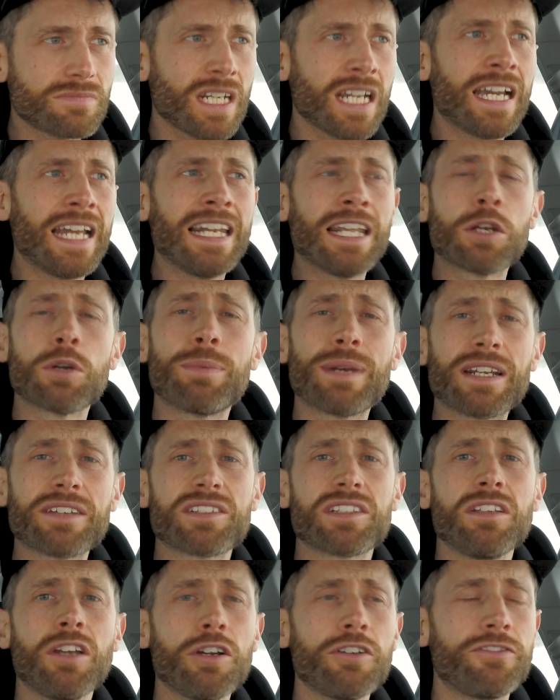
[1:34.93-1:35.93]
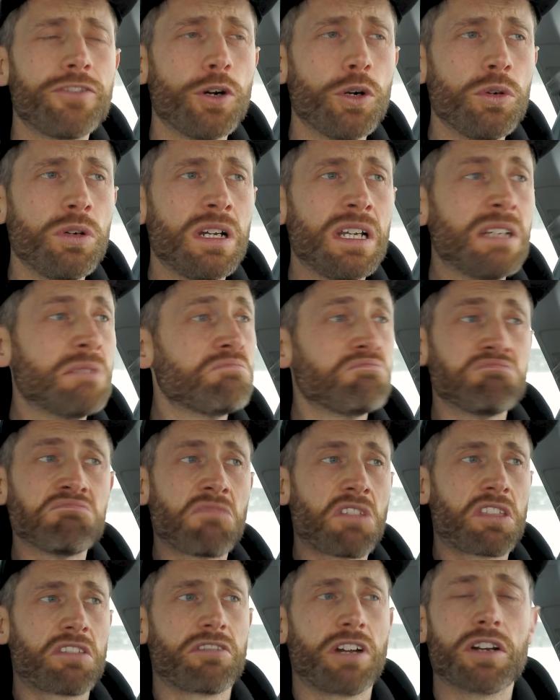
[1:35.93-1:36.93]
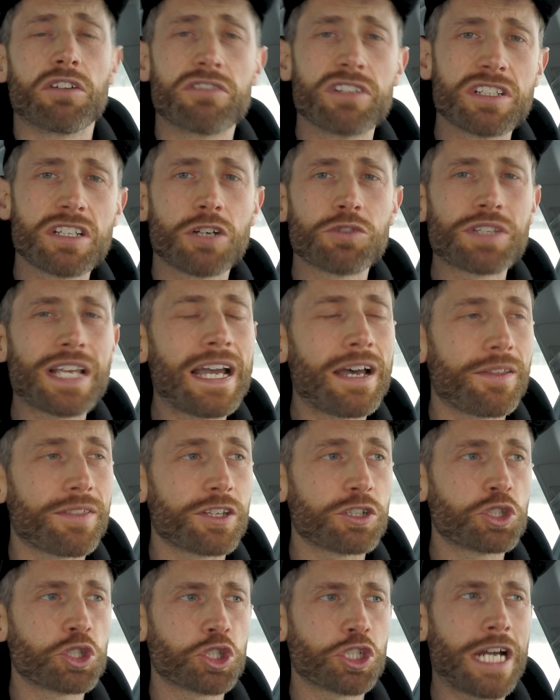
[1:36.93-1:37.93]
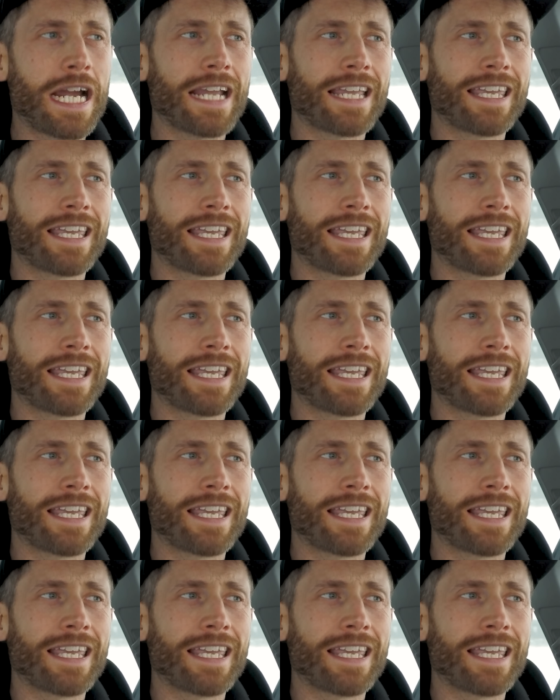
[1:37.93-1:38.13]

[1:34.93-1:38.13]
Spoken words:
A little bit of snowfall, throw the results out. The track